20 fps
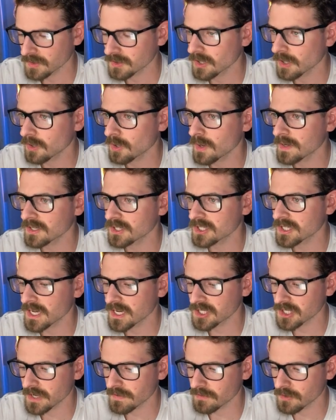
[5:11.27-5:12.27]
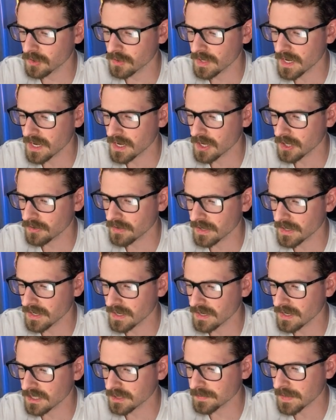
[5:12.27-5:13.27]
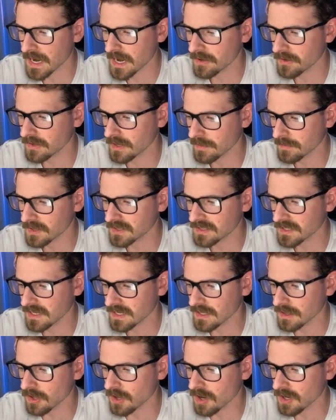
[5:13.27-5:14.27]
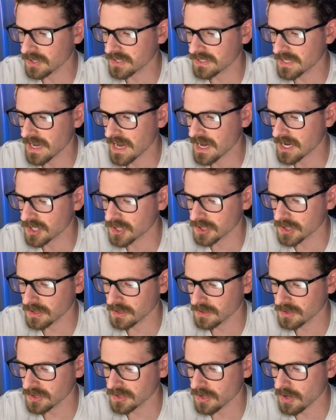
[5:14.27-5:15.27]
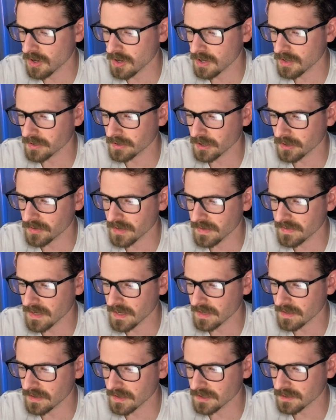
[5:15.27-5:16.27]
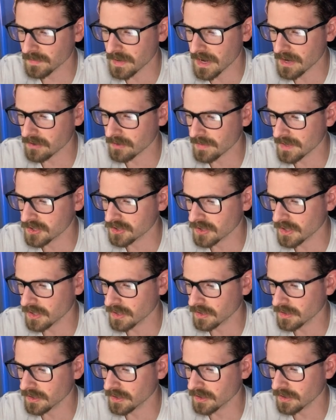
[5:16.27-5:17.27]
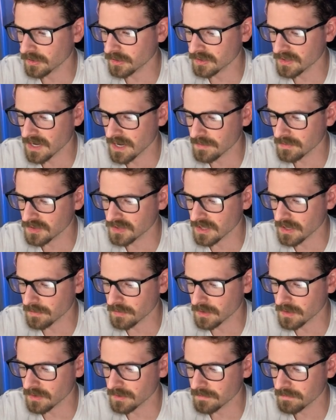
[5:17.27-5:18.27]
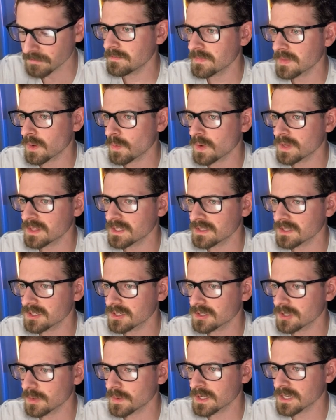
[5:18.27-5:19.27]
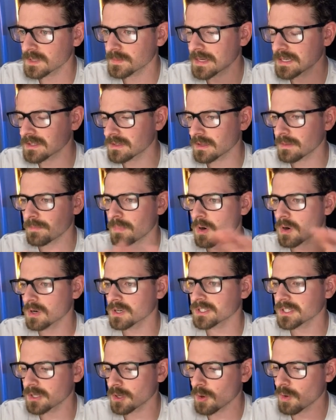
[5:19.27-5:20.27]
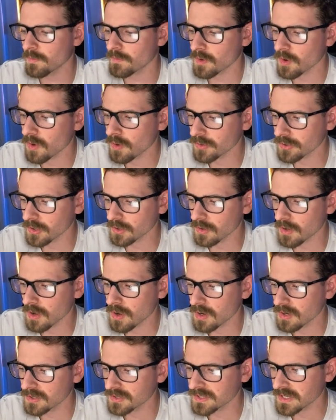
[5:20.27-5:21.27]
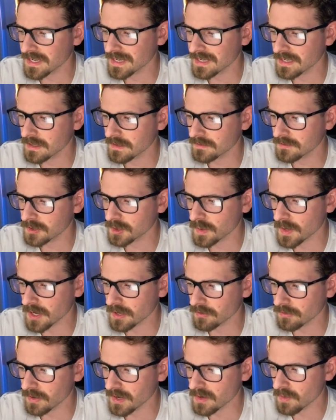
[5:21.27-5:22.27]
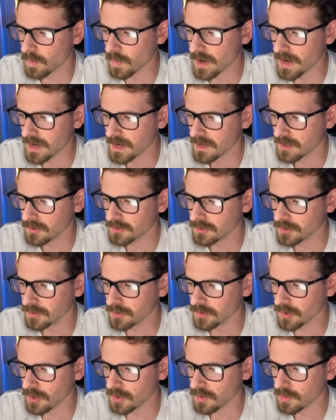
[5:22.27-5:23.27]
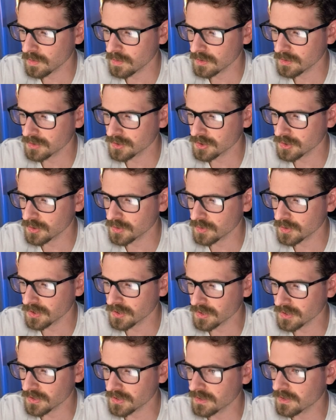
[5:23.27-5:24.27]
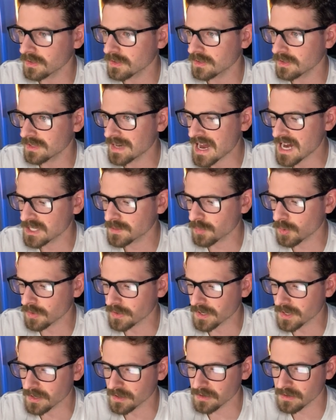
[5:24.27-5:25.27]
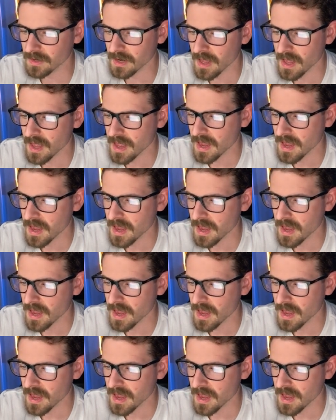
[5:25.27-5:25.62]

I'll go ahead and say check for new data, create an index pattern. I'm going to say Logstash star, and I'll create that index pattern. Make sure I click on timestamp here. And what this is doing is basically parsing over all your logs, and it gives you a great way to go to your dashboard here.